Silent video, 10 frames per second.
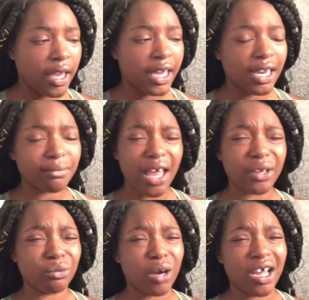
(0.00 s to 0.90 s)
And I'm
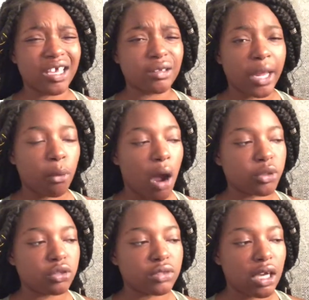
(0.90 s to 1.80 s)
like, what? Like, why
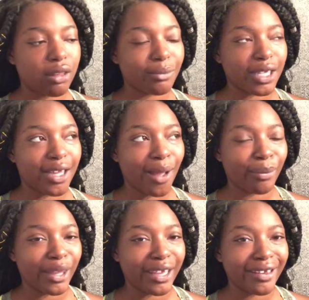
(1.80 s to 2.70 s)
would you tell them to
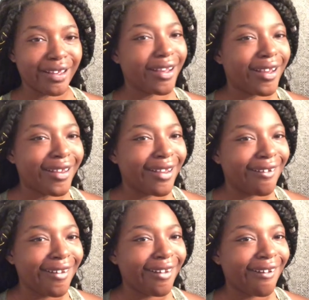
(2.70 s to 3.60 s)
come then?
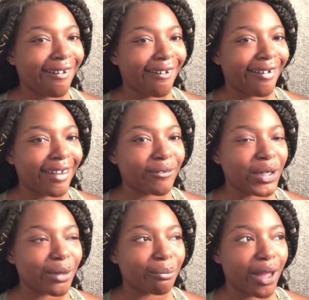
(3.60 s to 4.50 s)
If
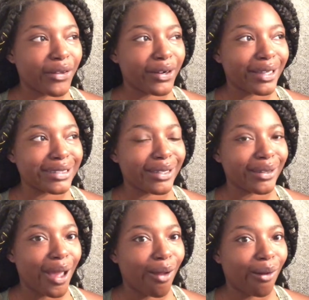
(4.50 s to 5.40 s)
your mother doesn't
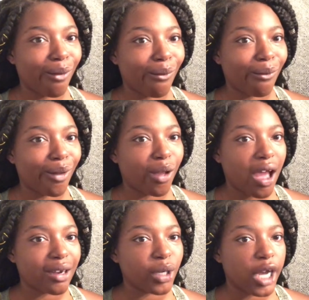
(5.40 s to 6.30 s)
know?
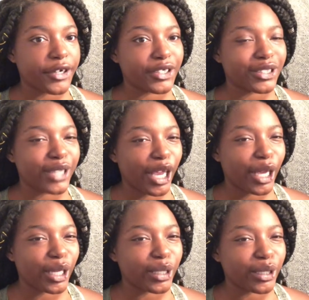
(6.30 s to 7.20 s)
I don't
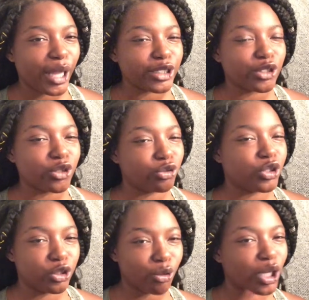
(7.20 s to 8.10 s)
understand. Like, do
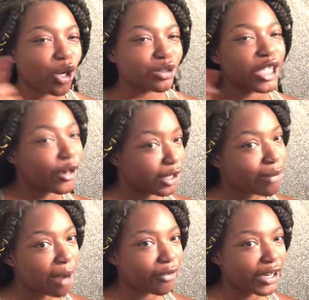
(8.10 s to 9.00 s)
you want to go tell your
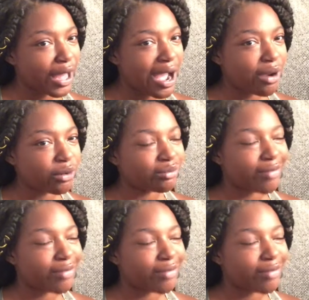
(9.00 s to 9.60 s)
mom right now?